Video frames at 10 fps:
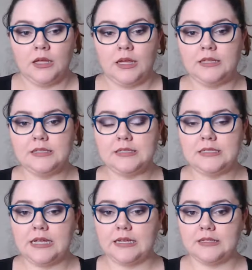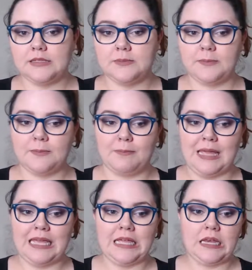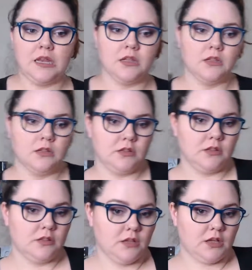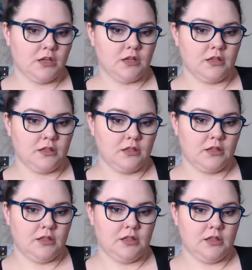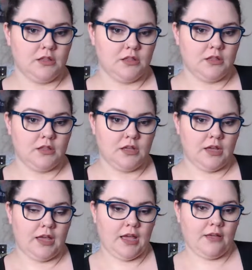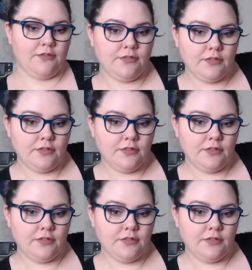It stinks, man. Look, I have